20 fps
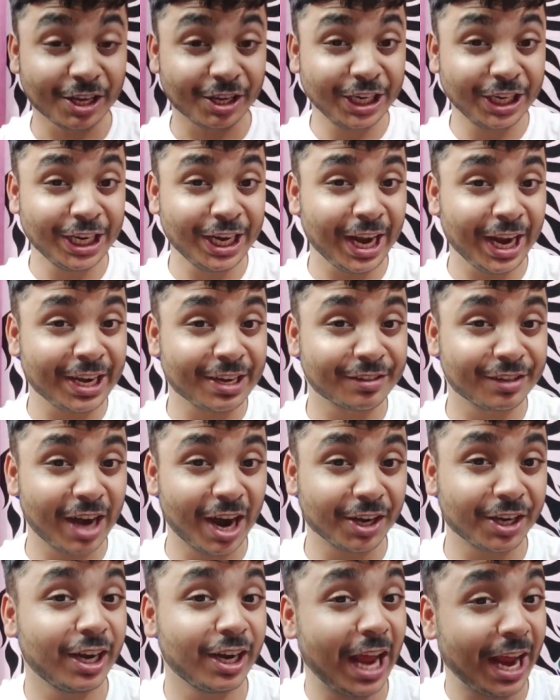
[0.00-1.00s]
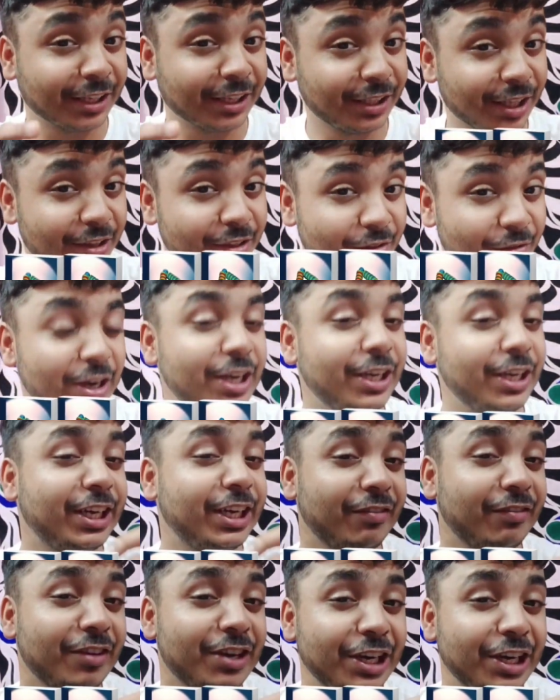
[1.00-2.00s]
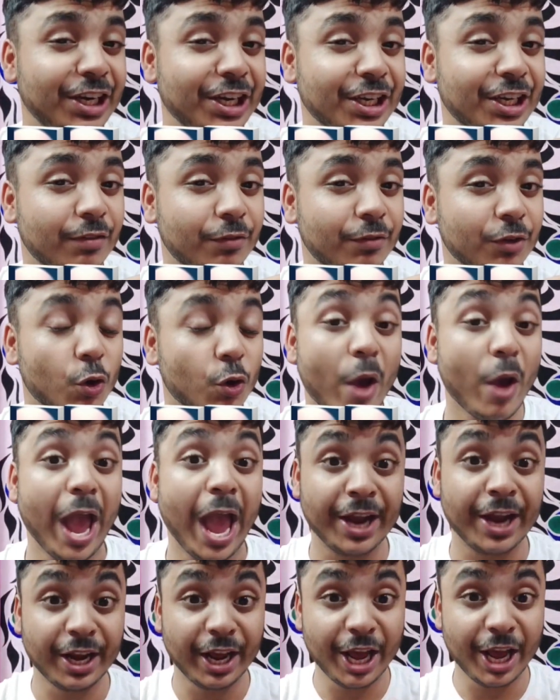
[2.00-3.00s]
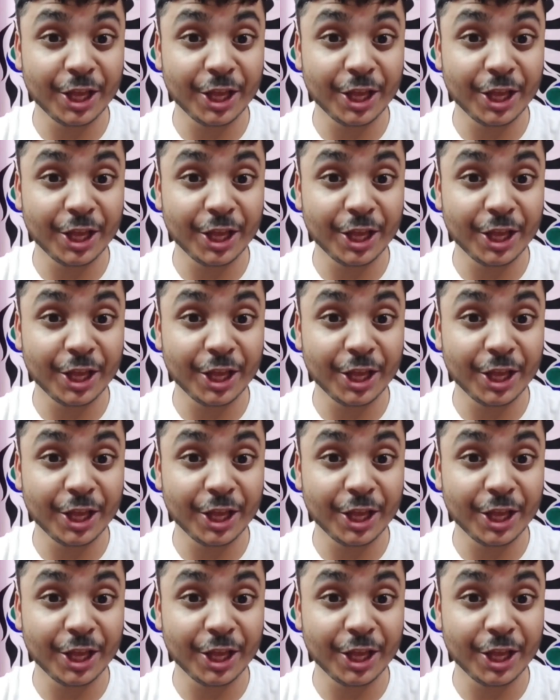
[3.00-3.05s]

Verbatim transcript: Reading NCERT like this will definitely give you an